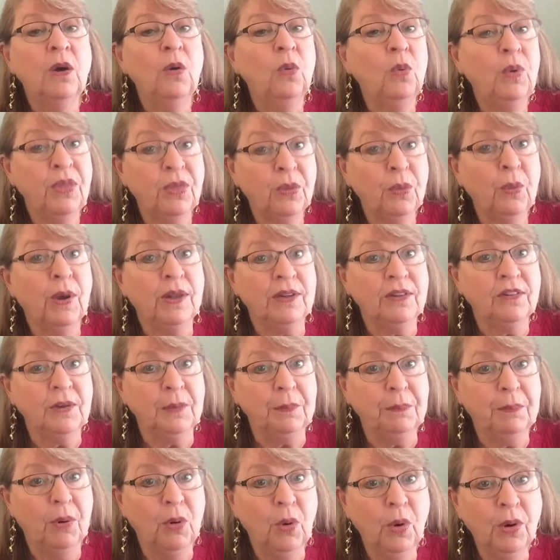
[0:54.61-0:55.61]
with what's
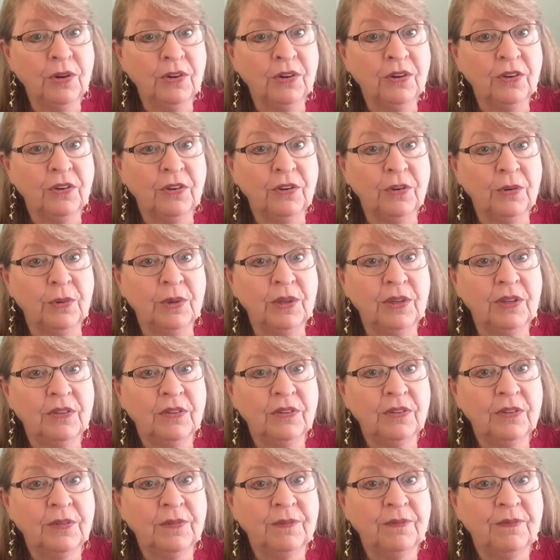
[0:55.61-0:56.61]
important to
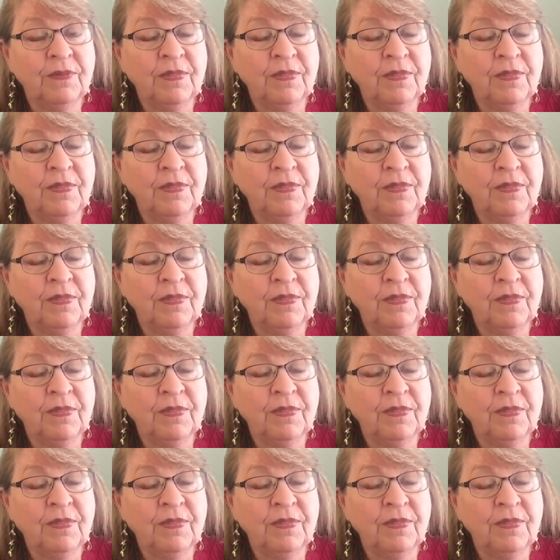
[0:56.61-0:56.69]
us.